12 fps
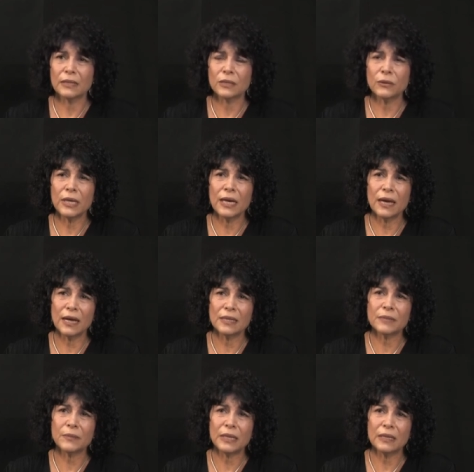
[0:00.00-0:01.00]
So he
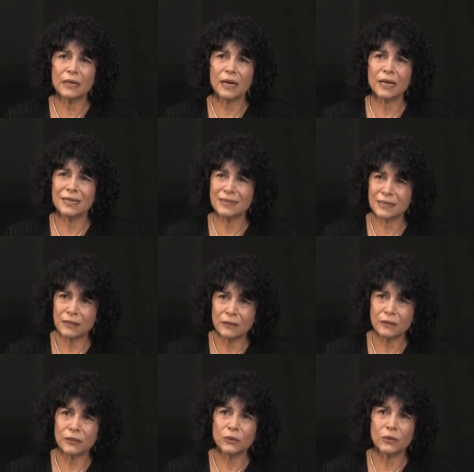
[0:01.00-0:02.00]
has been a
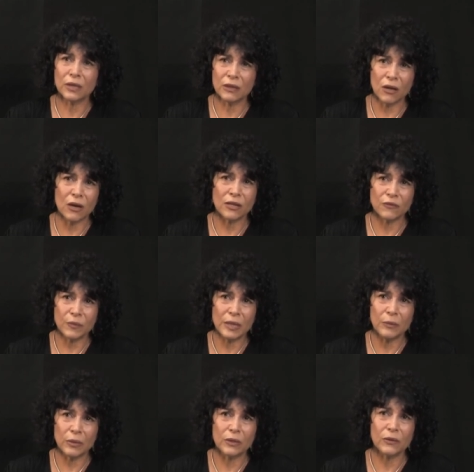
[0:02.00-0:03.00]
consultant to a lot of
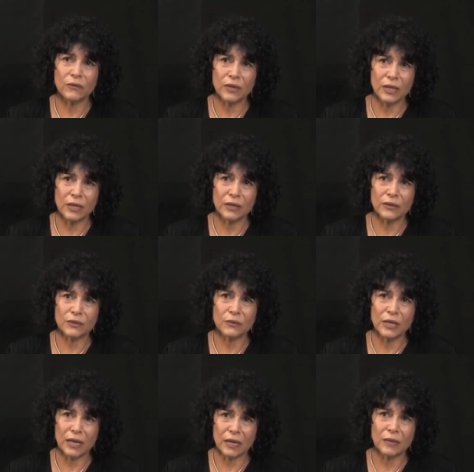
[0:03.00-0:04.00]
people over the years
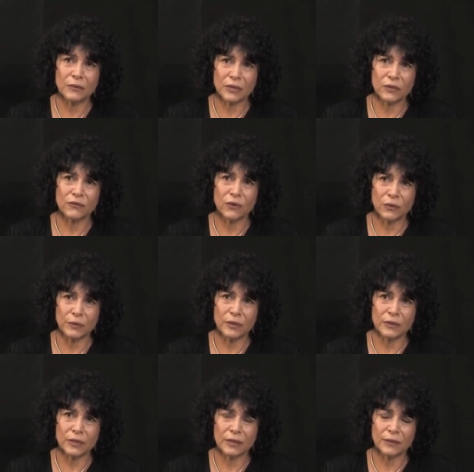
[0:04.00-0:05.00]
when it comes to folk
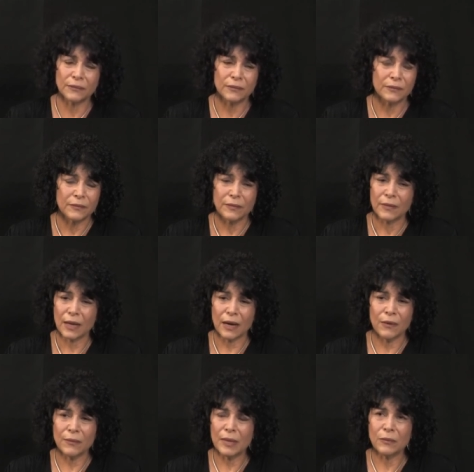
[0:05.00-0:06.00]
music.
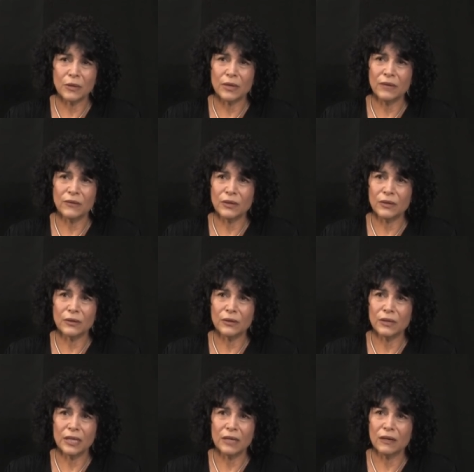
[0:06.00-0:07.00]
I remember even
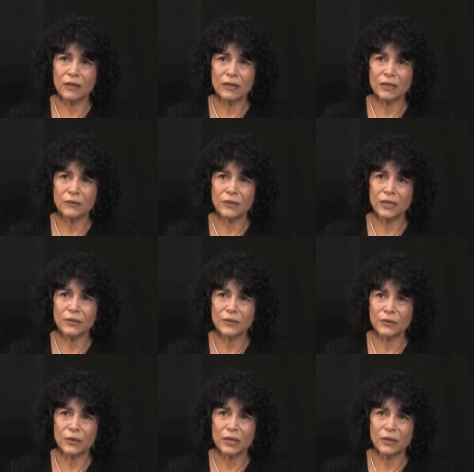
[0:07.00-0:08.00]
early on when he
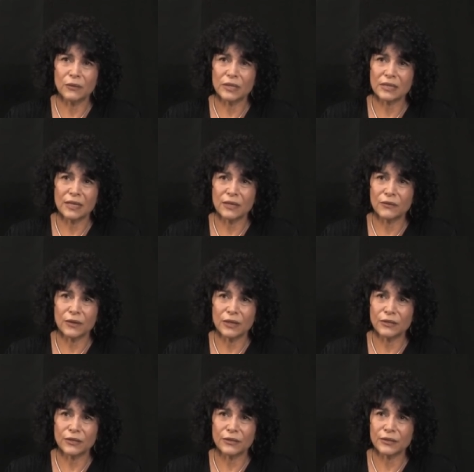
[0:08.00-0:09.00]
was working with Stan
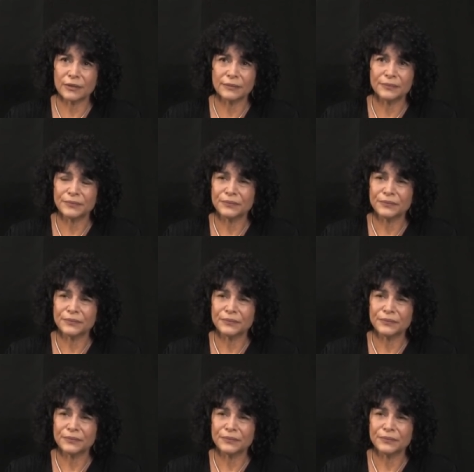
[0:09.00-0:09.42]
Rogers.